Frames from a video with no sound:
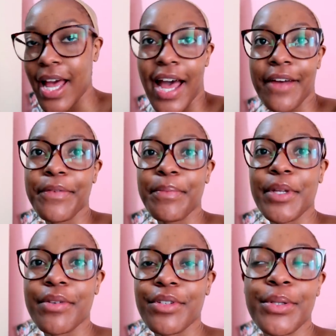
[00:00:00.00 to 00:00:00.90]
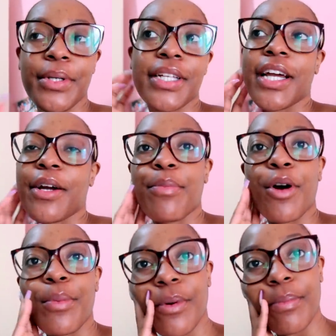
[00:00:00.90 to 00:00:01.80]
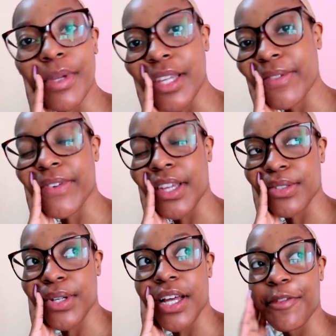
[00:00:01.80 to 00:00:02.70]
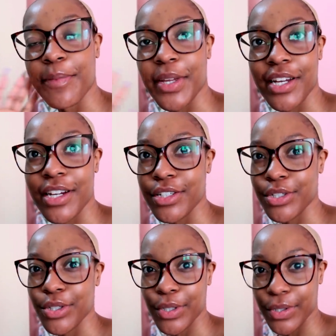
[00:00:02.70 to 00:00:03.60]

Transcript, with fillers: I haven't been doing like a proper beat face while I've been here, so